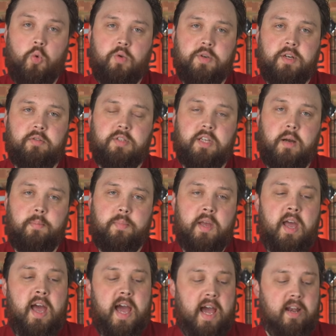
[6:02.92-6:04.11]
auto dump,
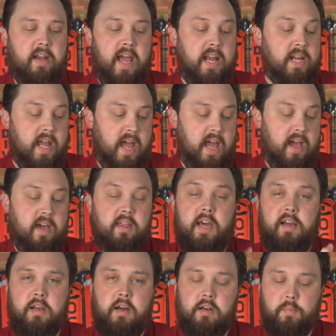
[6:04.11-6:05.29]
and any air
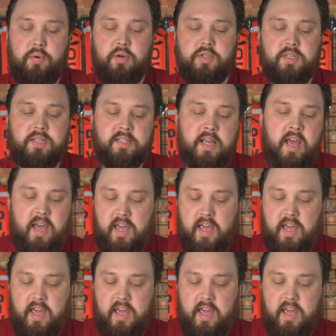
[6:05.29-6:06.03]
that kind of pushes,